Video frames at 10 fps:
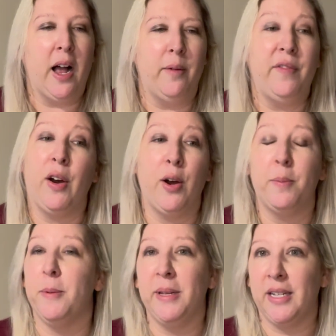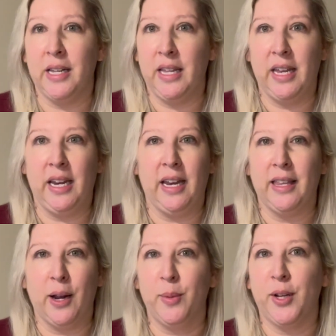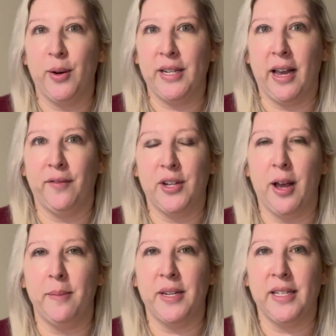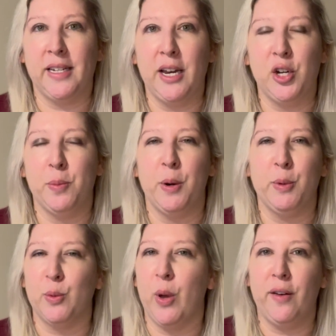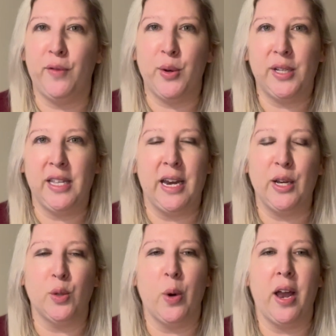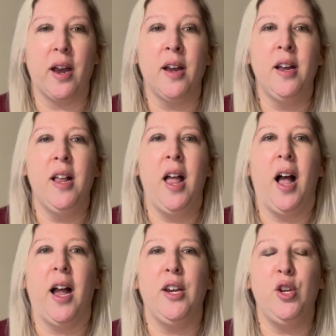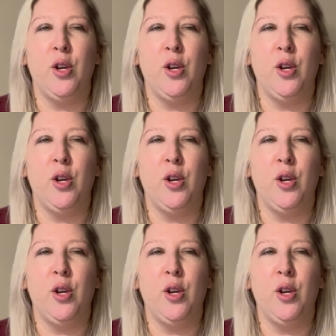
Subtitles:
very optimistically thinking that I was going to have time to stitch, but it was one of those things where I